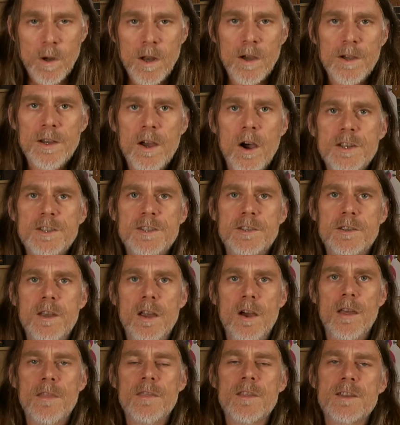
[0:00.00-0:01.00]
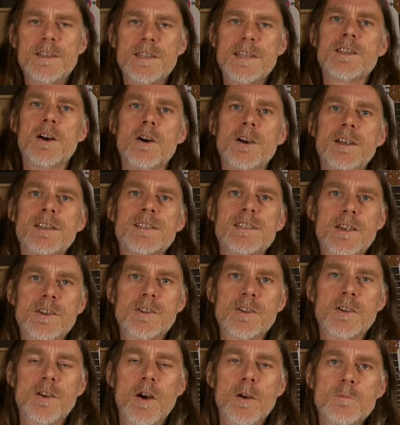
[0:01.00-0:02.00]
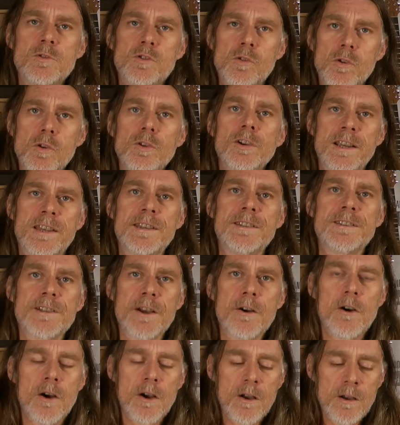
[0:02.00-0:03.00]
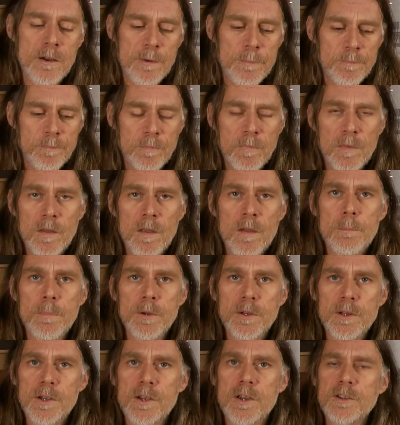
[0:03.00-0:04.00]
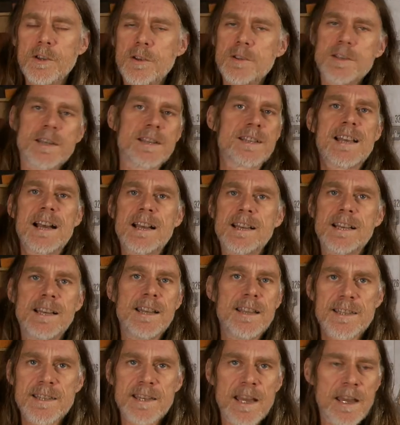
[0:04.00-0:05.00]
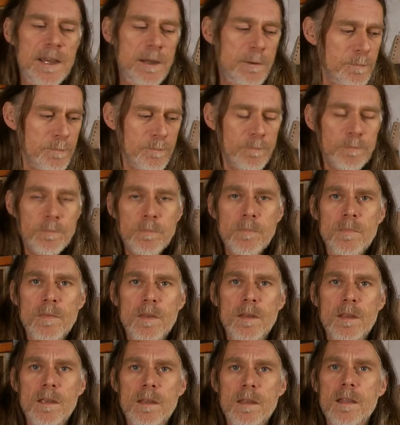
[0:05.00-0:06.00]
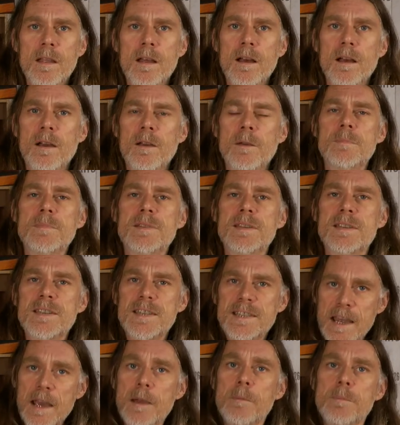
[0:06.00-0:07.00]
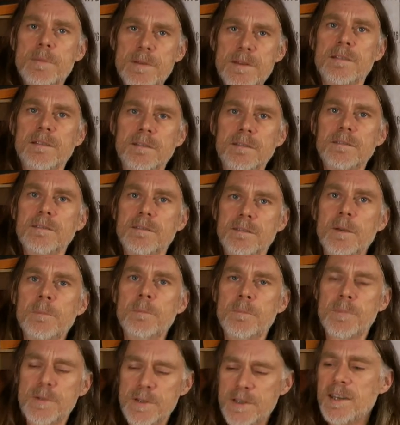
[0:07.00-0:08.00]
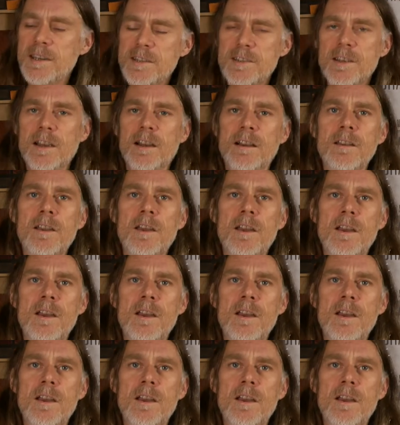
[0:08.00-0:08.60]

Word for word: Well, in the design session, I'm drawing a guitar, but you can use exactly the same steps and procedure